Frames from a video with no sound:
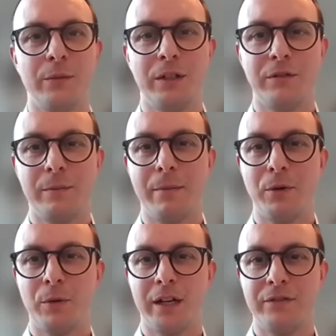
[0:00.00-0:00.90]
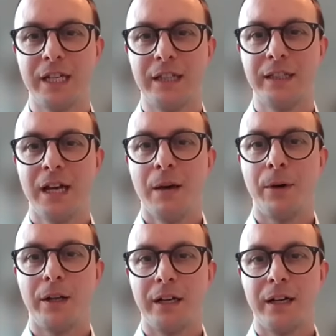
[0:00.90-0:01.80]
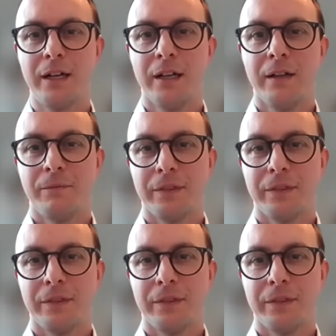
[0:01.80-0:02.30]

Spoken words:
will remember what I've said. But